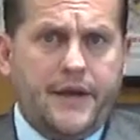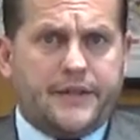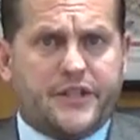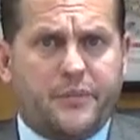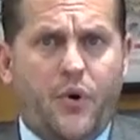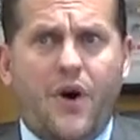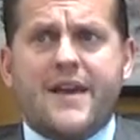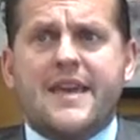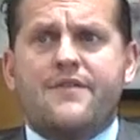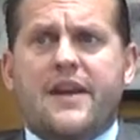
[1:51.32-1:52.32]
To support
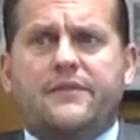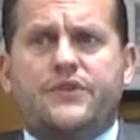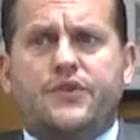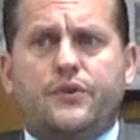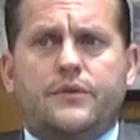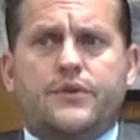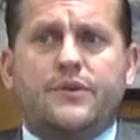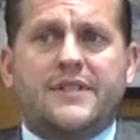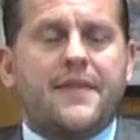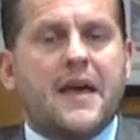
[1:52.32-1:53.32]
our Year 11 students who sat